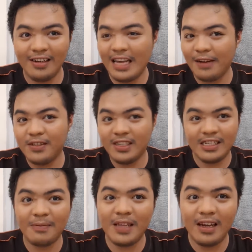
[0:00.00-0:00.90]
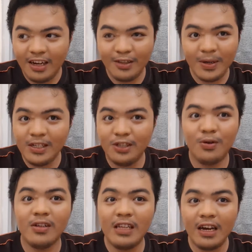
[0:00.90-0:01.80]
You have to accept that. Otherwise,
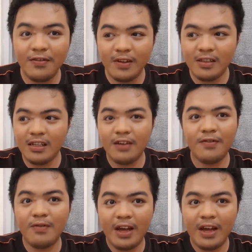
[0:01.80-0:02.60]
your life and the life of